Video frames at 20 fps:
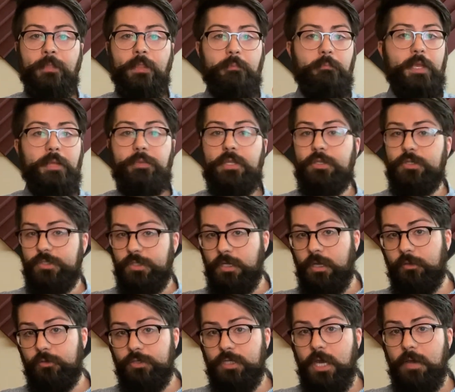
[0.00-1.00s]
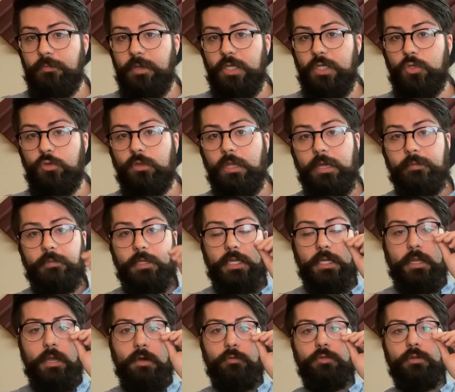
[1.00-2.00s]
maybe there's another topic you'd like me to
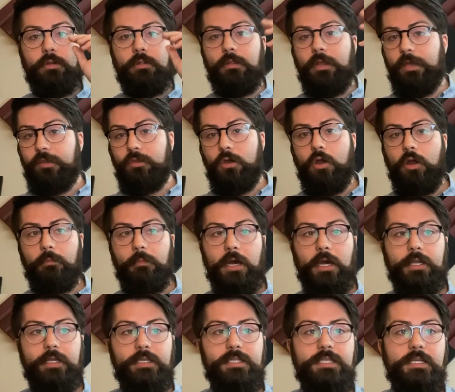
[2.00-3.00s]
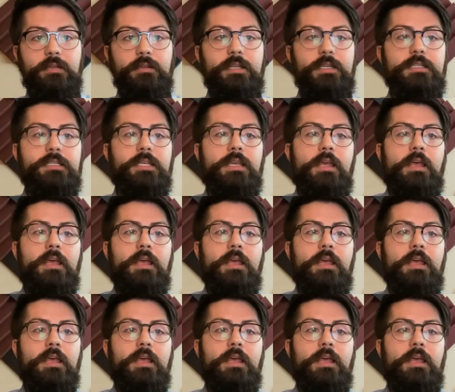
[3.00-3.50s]
cover, like the Harmonic series,